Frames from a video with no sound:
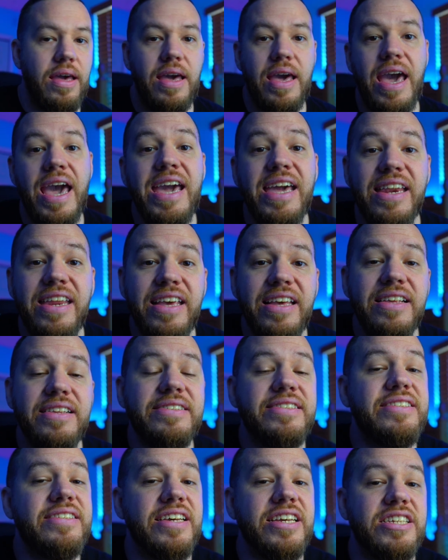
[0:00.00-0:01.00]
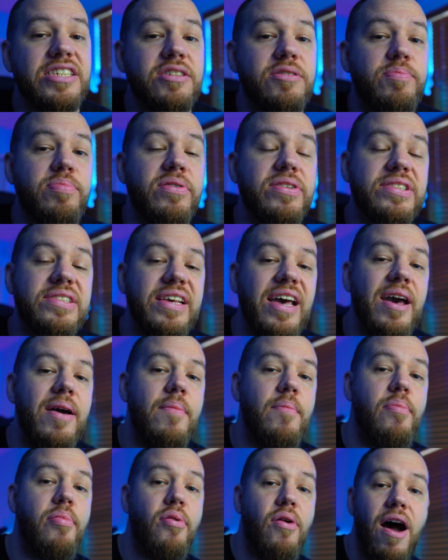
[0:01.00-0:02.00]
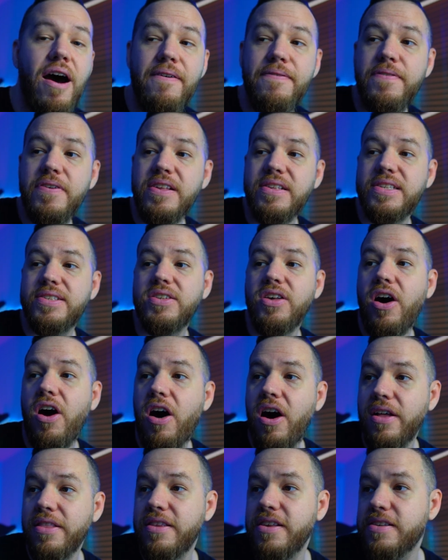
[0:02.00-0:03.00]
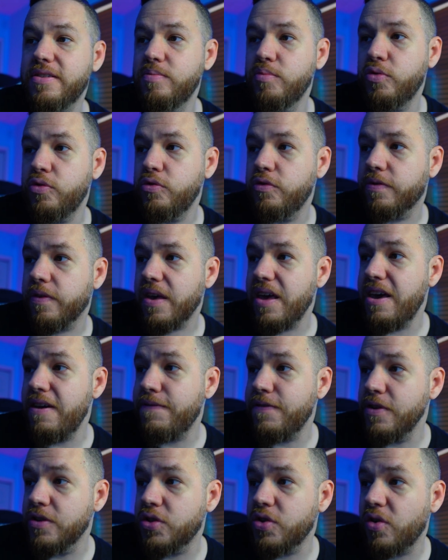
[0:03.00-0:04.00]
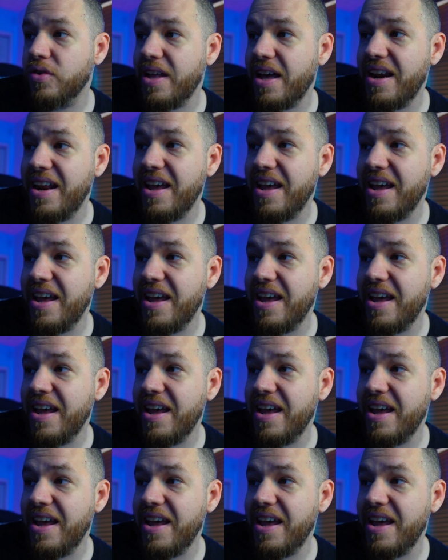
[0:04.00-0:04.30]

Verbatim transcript: 86% profits on this move if you sold at